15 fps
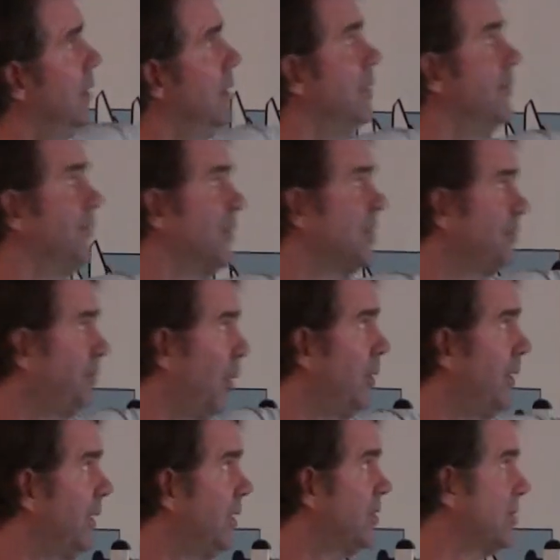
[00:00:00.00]
first
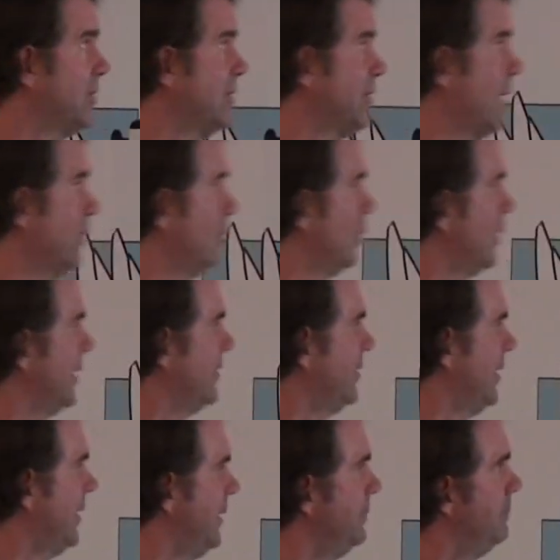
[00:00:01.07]
boat in turns on Rule
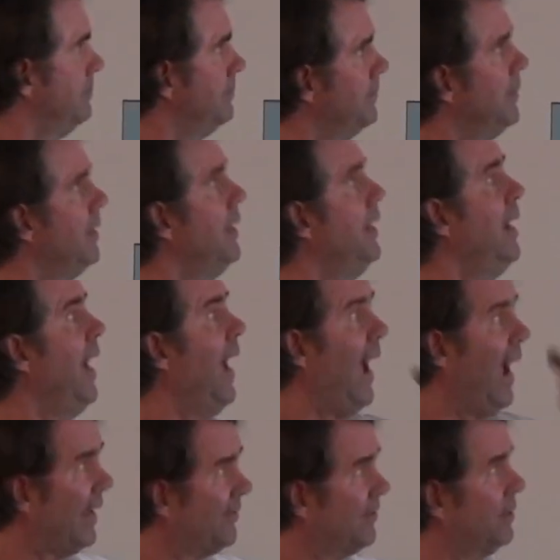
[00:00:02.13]
18,
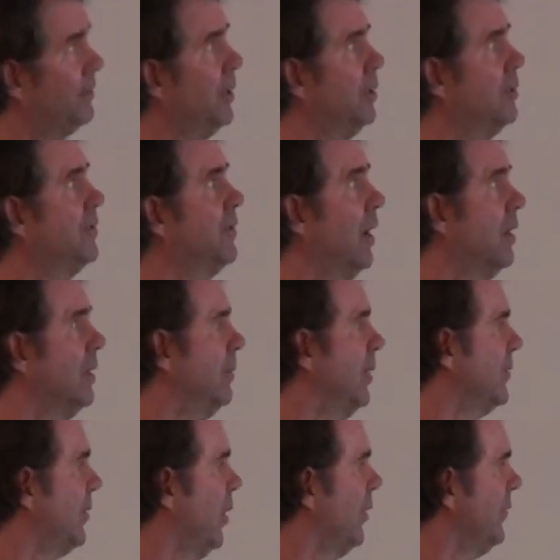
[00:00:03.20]
asks the boats, are the
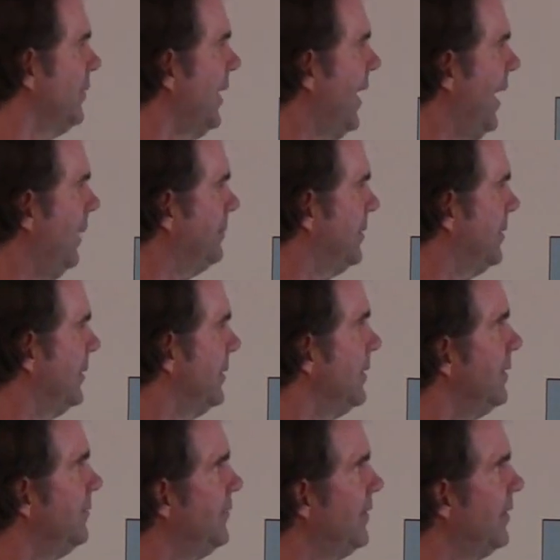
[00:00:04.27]
boats overlapped?
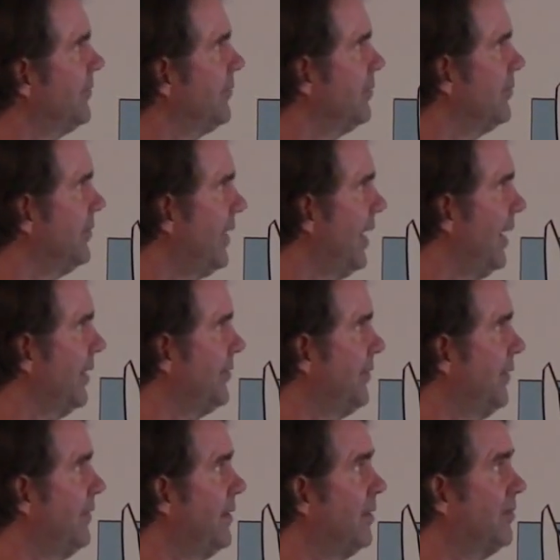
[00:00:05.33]
If the answer is yes,
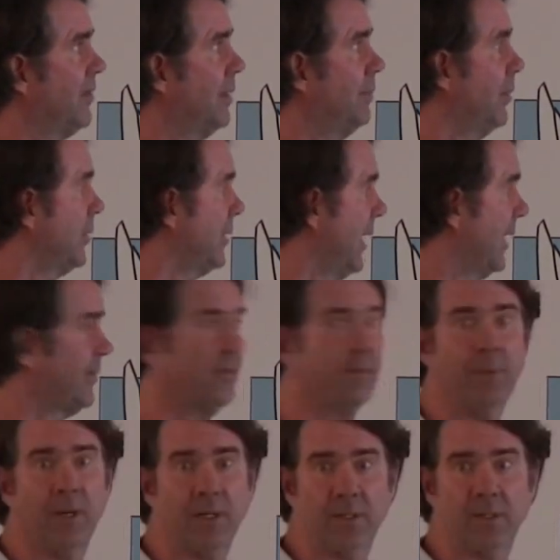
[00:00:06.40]
then the inside boat gets the
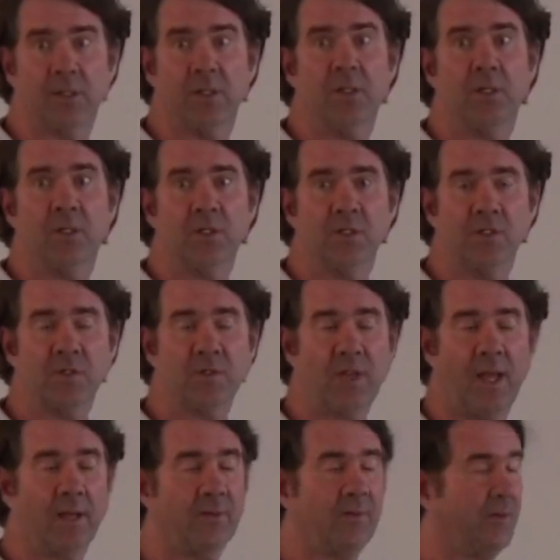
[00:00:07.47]
mark. She's
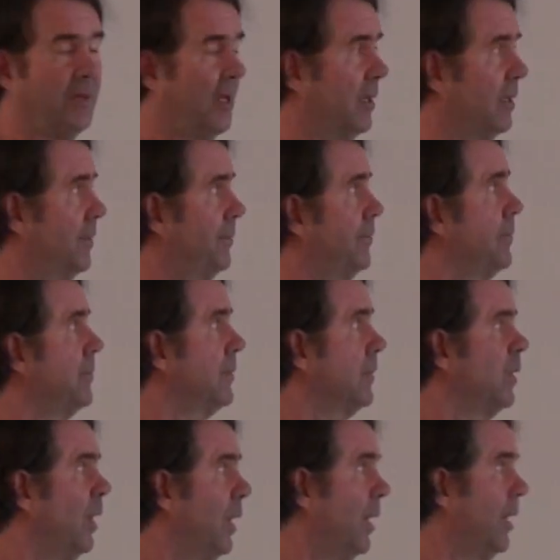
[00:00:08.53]
entitled to sail
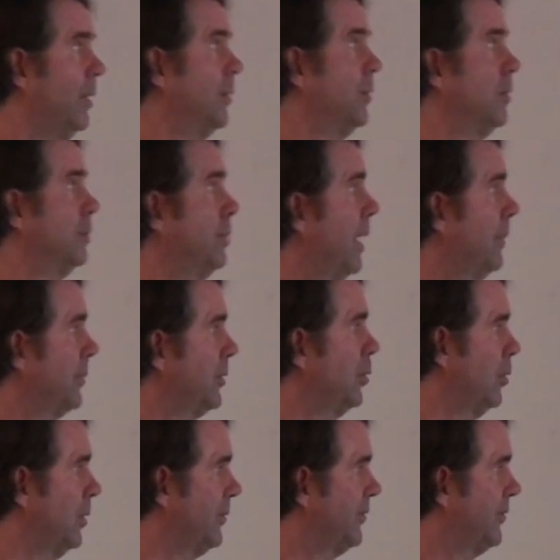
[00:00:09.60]
her proper
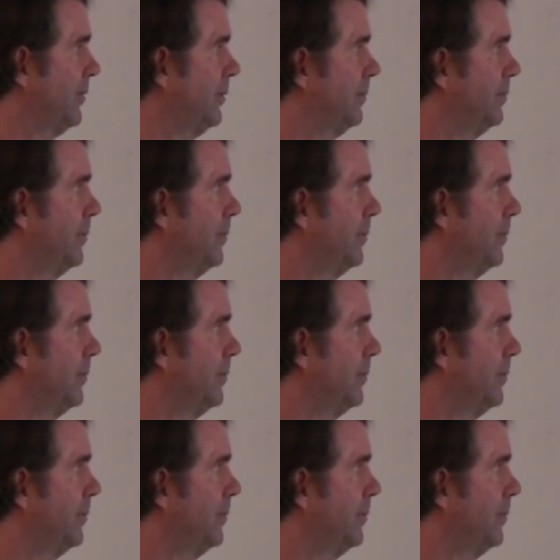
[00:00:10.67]
course.